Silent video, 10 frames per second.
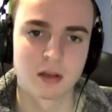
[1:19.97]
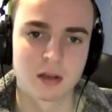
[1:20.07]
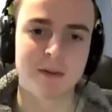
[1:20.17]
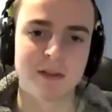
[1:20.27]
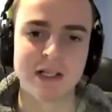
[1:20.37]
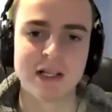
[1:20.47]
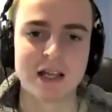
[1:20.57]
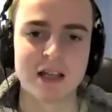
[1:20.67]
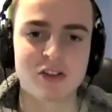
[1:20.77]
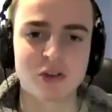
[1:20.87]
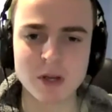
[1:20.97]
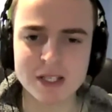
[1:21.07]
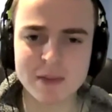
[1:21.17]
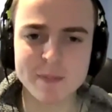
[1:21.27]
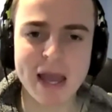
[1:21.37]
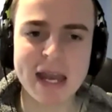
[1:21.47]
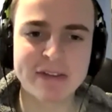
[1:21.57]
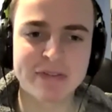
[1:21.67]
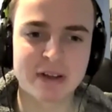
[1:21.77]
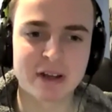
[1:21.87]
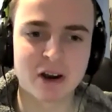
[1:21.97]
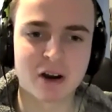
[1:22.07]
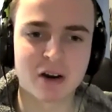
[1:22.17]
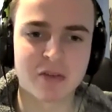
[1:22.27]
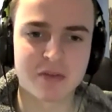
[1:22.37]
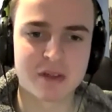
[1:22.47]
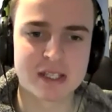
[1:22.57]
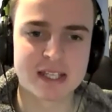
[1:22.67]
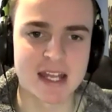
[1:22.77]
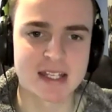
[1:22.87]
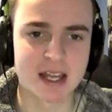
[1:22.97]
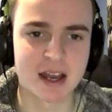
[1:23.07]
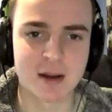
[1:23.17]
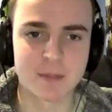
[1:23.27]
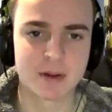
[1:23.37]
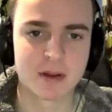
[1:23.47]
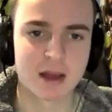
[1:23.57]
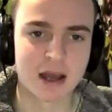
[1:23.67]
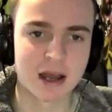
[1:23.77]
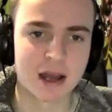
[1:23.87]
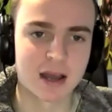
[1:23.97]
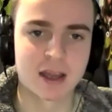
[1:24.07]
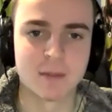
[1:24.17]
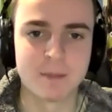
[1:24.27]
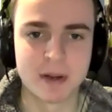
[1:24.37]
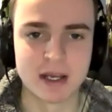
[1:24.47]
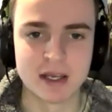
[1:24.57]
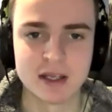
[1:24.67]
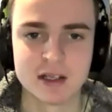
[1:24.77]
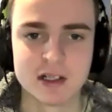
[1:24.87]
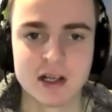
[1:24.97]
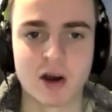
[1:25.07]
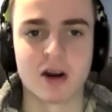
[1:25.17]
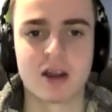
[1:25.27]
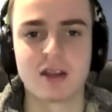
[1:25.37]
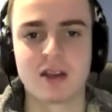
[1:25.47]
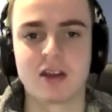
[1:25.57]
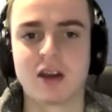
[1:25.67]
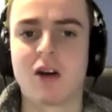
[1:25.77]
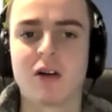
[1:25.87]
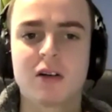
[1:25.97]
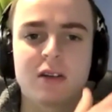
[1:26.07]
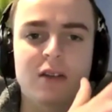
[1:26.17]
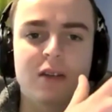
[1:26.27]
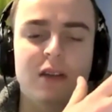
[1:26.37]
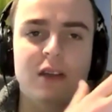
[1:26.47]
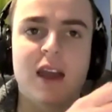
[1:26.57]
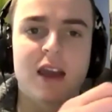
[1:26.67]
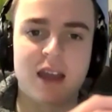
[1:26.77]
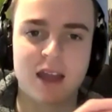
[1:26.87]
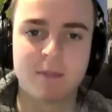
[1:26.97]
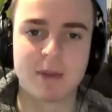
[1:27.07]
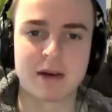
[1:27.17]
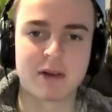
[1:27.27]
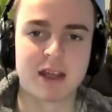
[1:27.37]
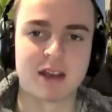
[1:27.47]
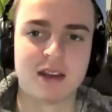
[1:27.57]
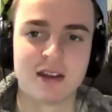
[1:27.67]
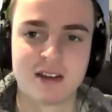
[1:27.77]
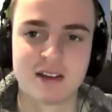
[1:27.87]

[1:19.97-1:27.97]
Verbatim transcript: Wow. So what's the benefit of setting up a company or or... Yeah, in Bahrain.